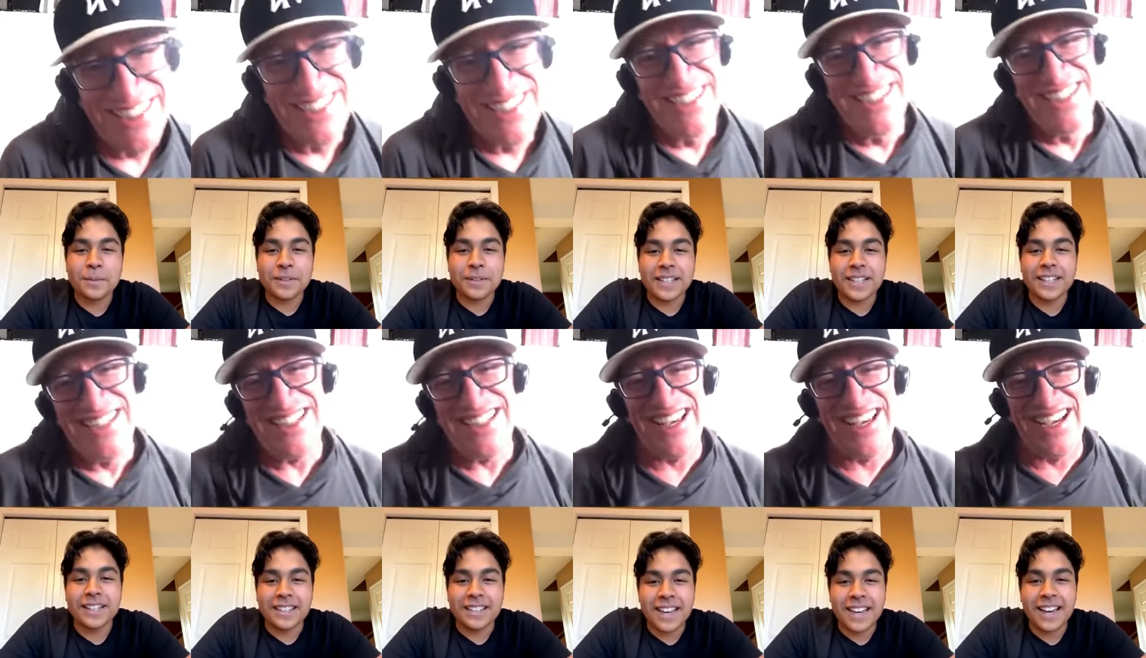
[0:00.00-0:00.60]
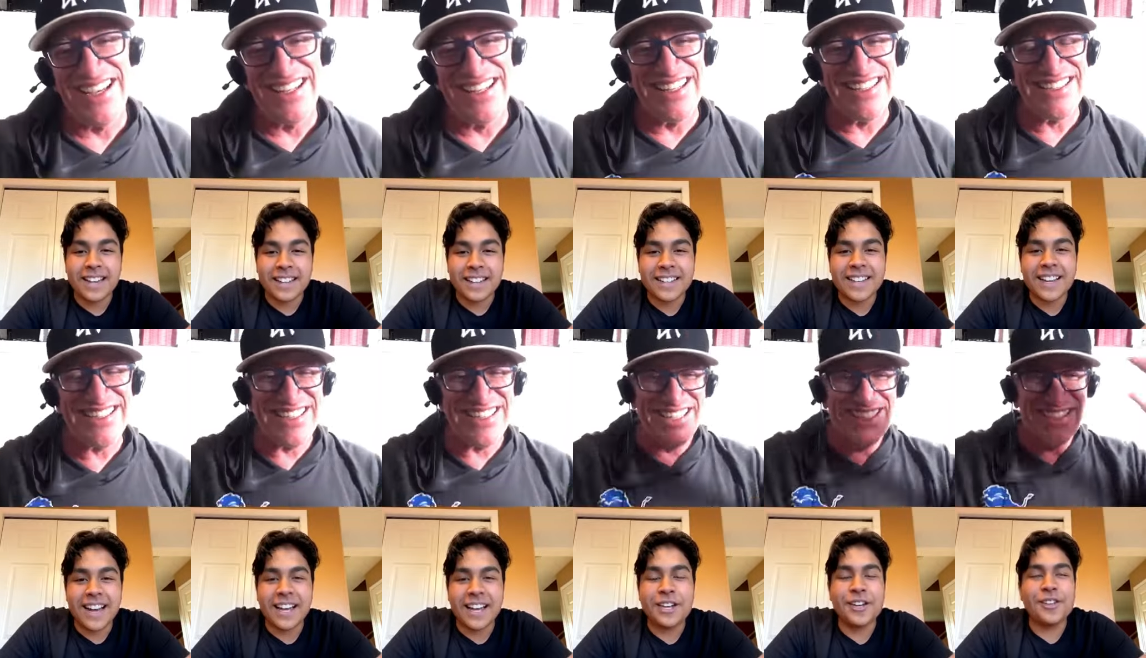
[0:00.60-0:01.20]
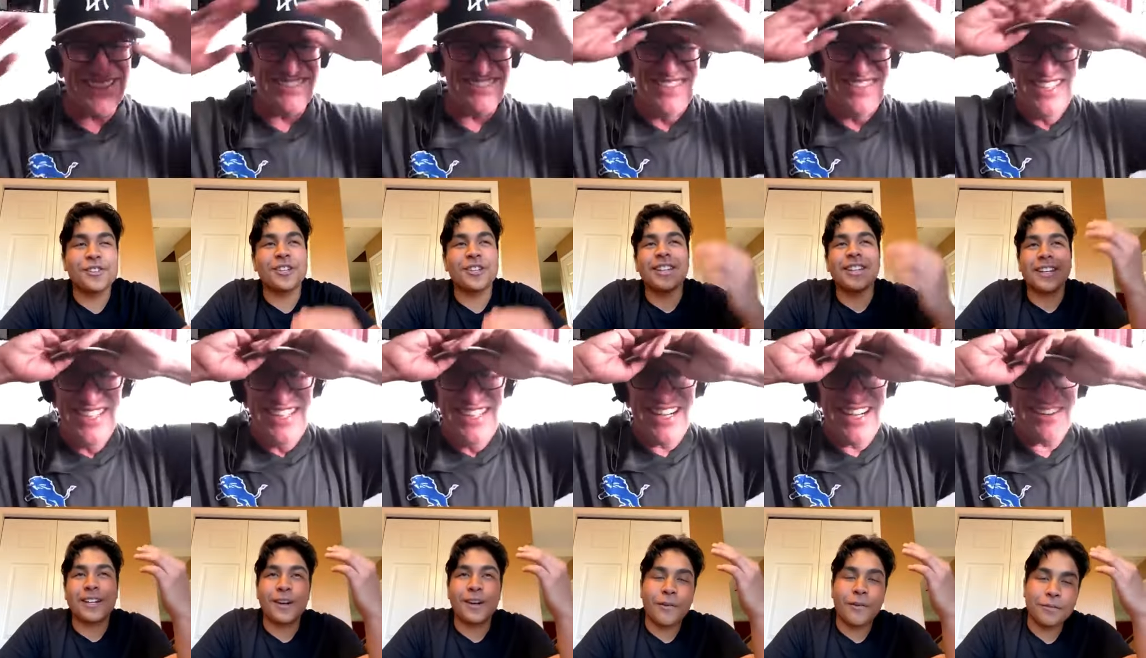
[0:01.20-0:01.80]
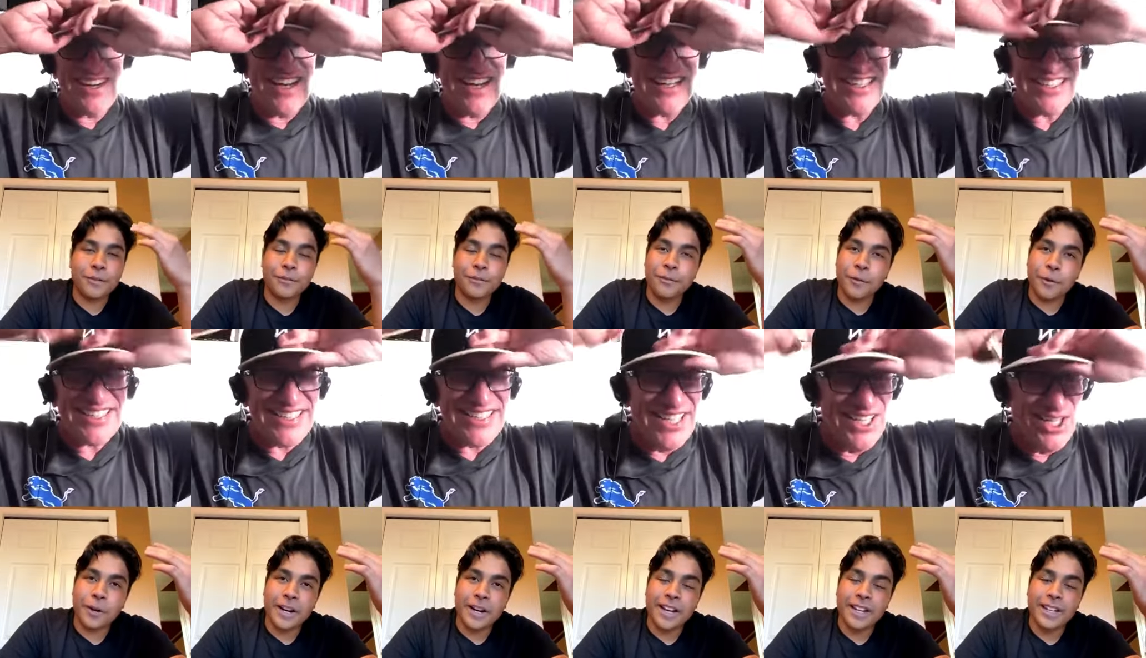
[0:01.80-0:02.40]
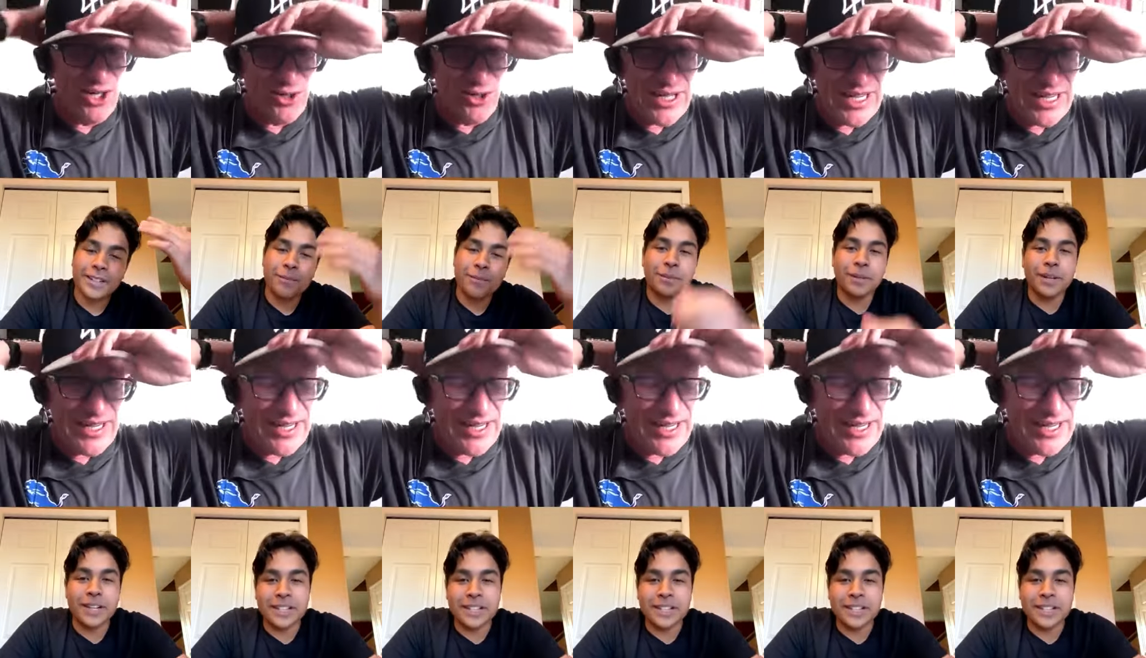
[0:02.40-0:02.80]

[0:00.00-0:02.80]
Speaker 1: yeah, that's awesome. All right, so uh,